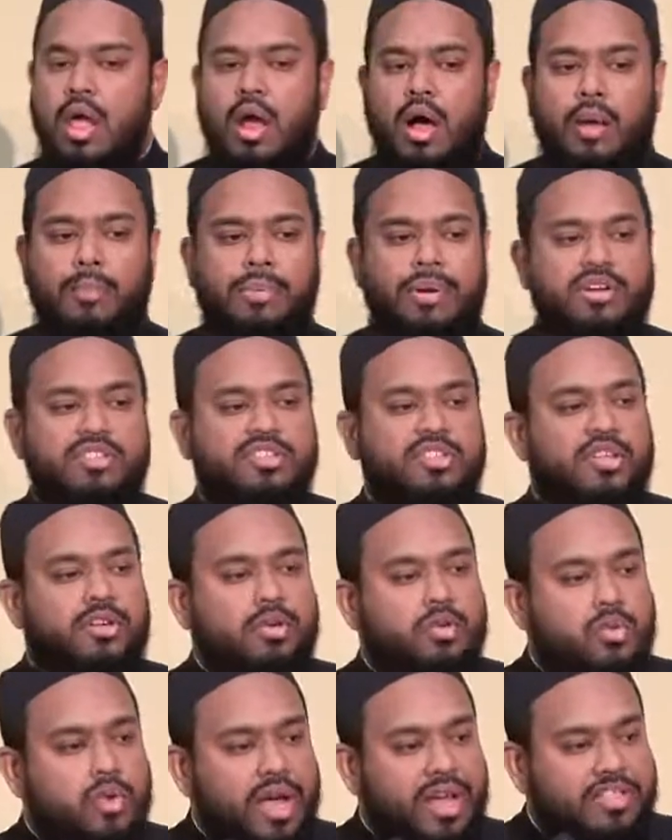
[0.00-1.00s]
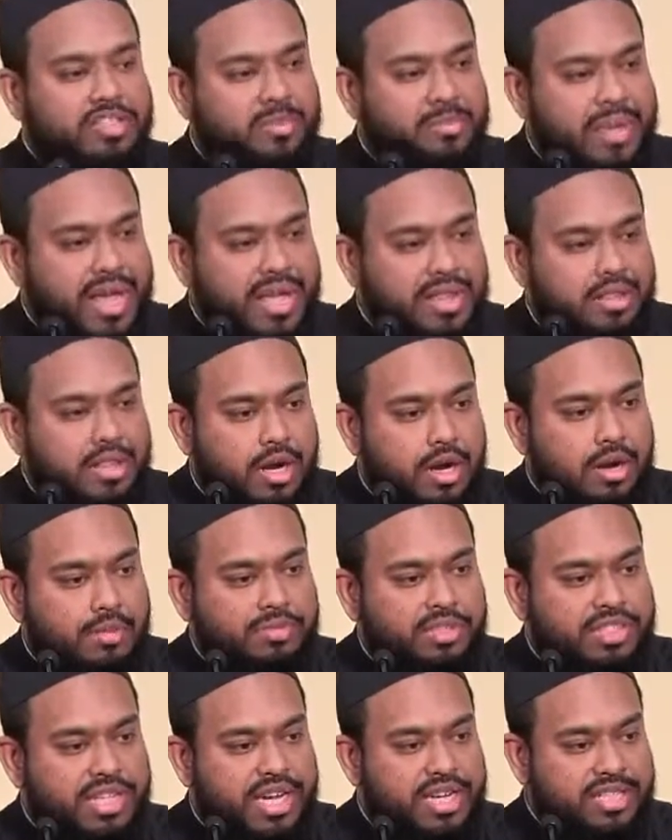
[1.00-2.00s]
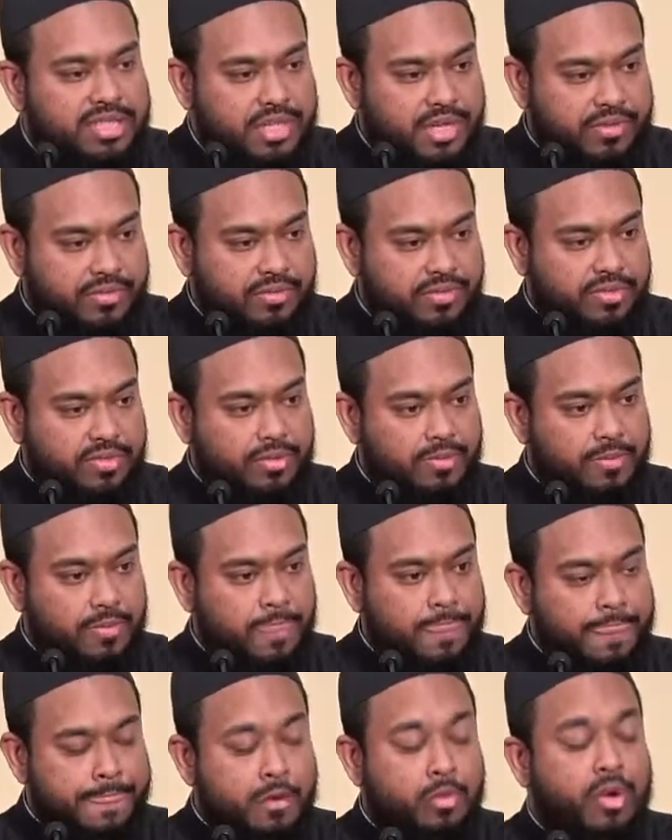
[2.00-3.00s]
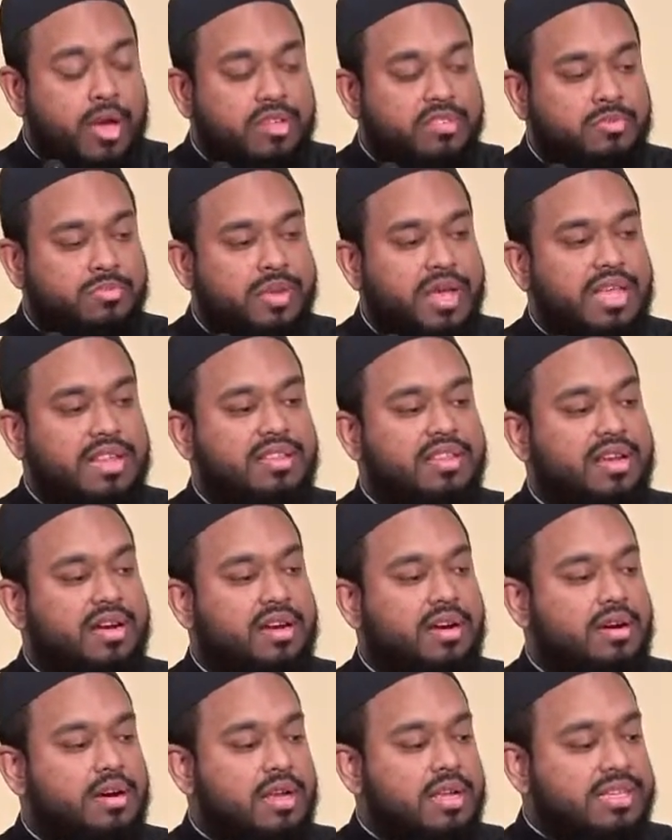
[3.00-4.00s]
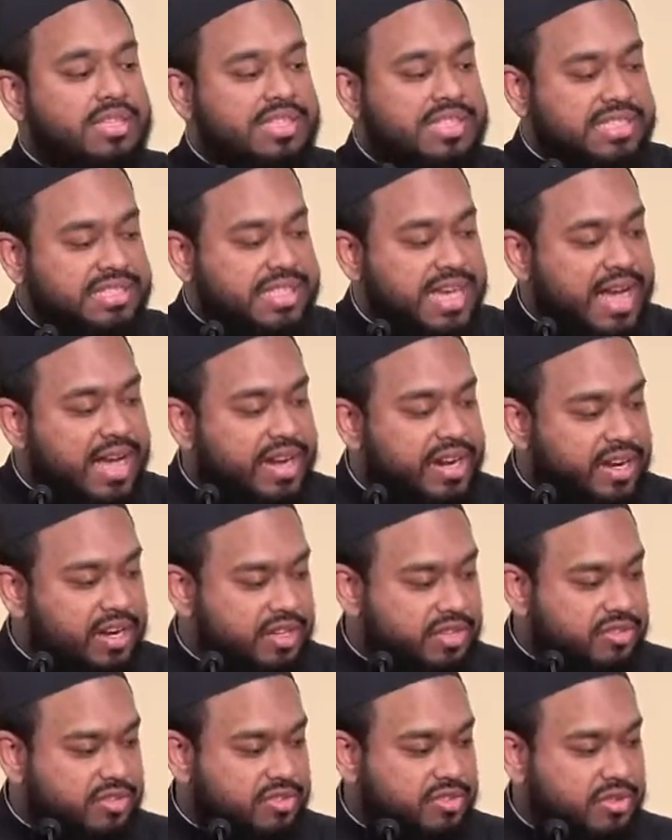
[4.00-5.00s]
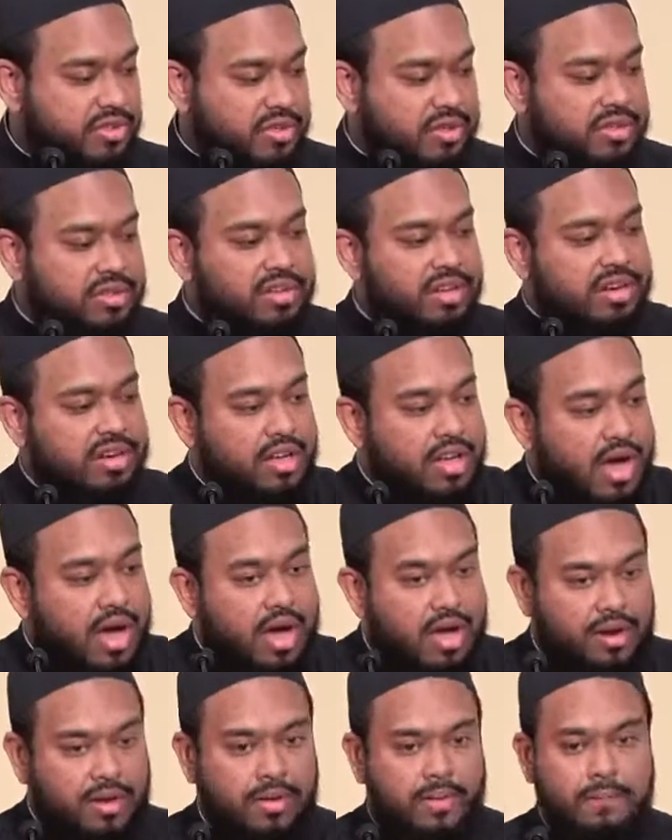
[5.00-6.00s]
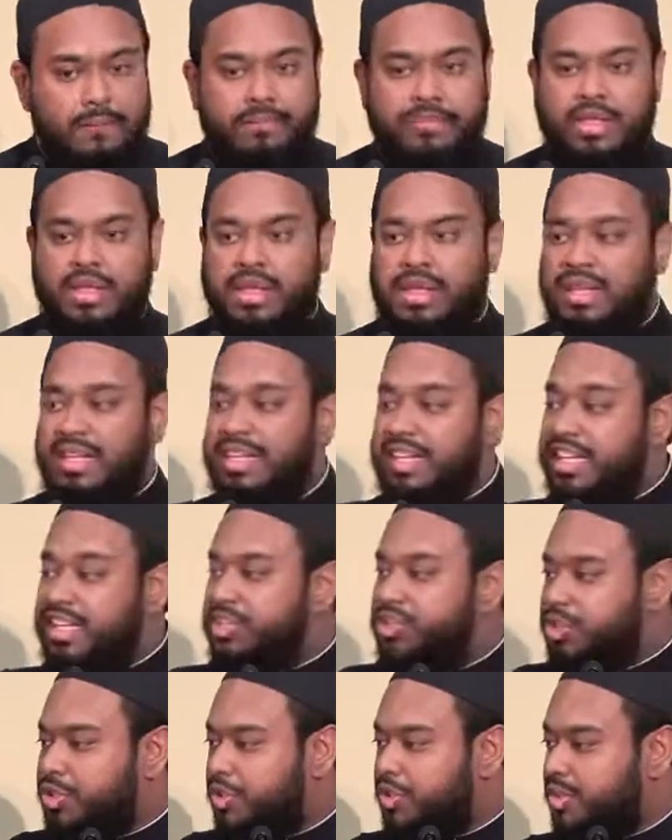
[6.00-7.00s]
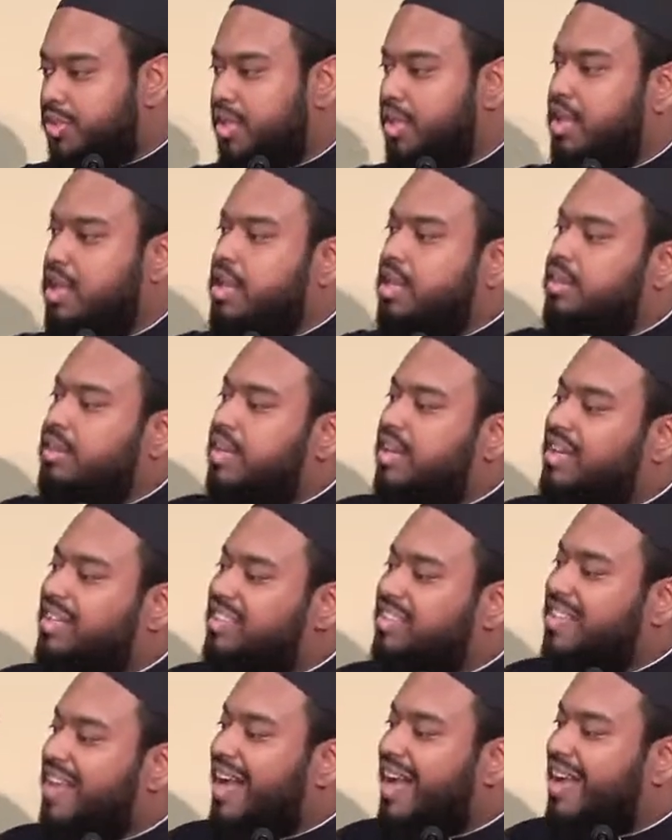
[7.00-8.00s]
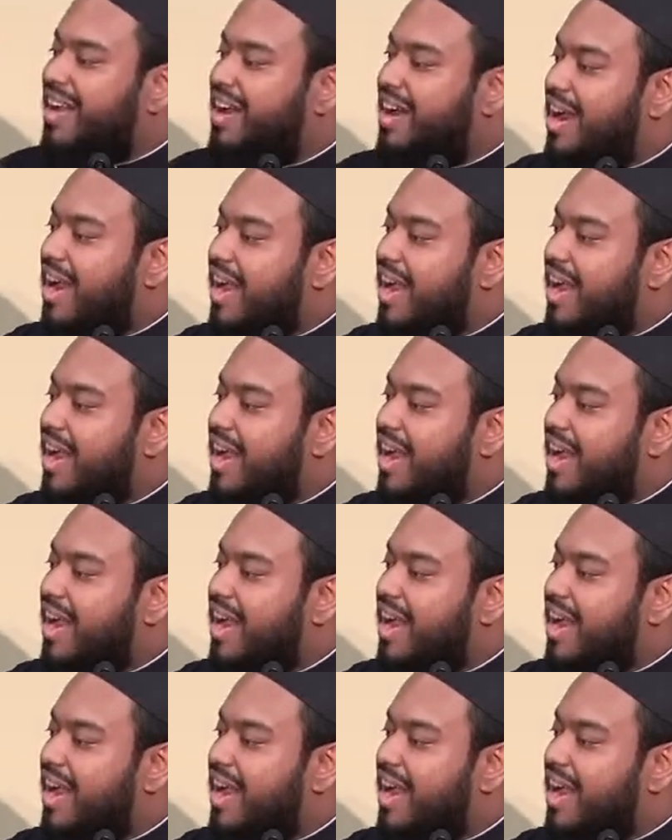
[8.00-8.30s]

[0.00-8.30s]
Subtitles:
A person who has made their objectives, who has made their desires their God, literally, their entire